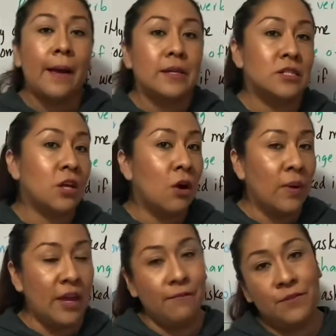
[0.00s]

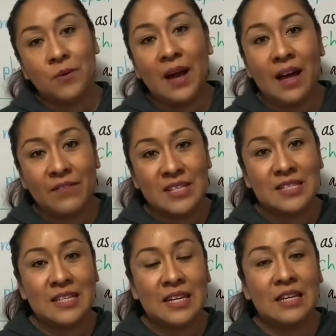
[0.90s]
So if you haven't
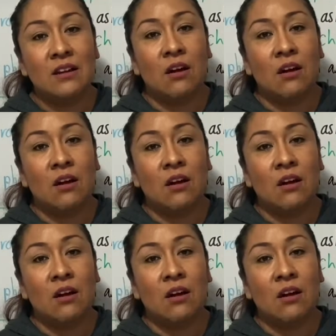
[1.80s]
seen